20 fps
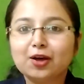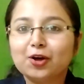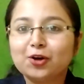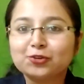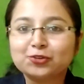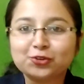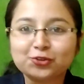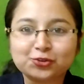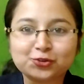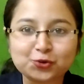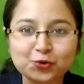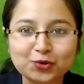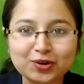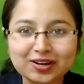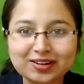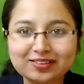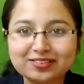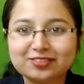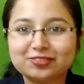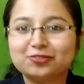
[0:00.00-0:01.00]
So,
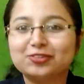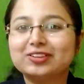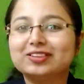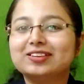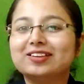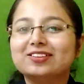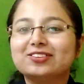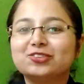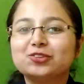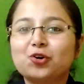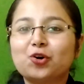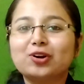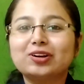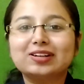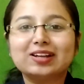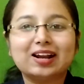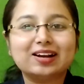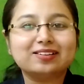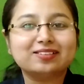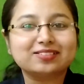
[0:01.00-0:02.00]
students, with this note,
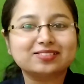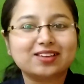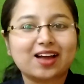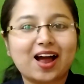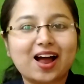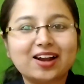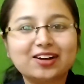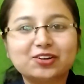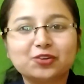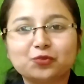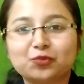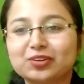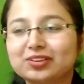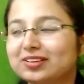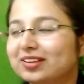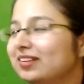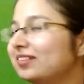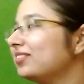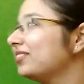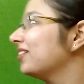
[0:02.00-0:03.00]
let us start with
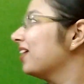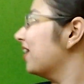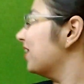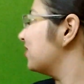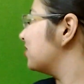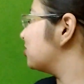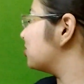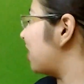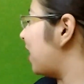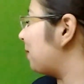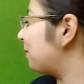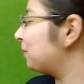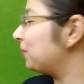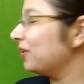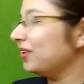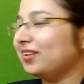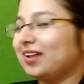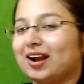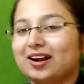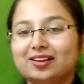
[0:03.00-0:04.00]
this
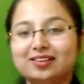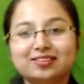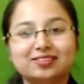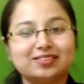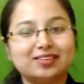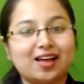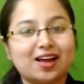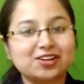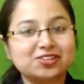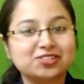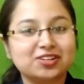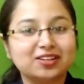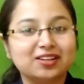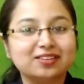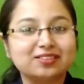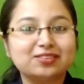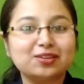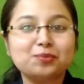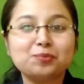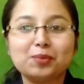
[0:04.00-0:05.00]
chapter, that is
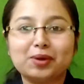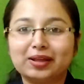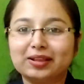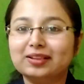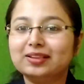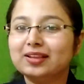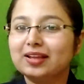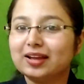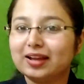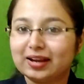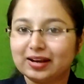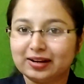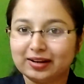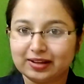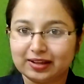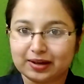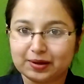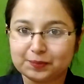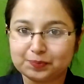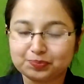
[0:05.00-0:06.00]
nationalism in
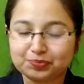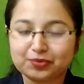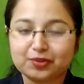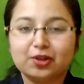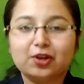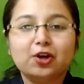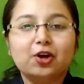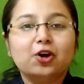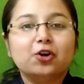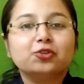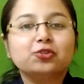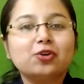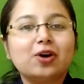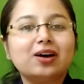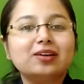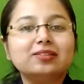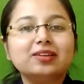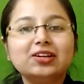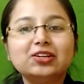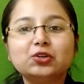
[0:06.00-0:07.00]
India. So,
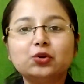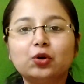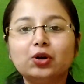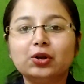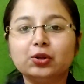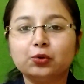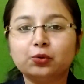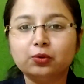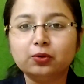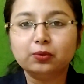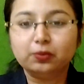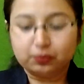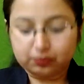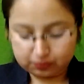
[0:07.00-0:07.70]
as I told you,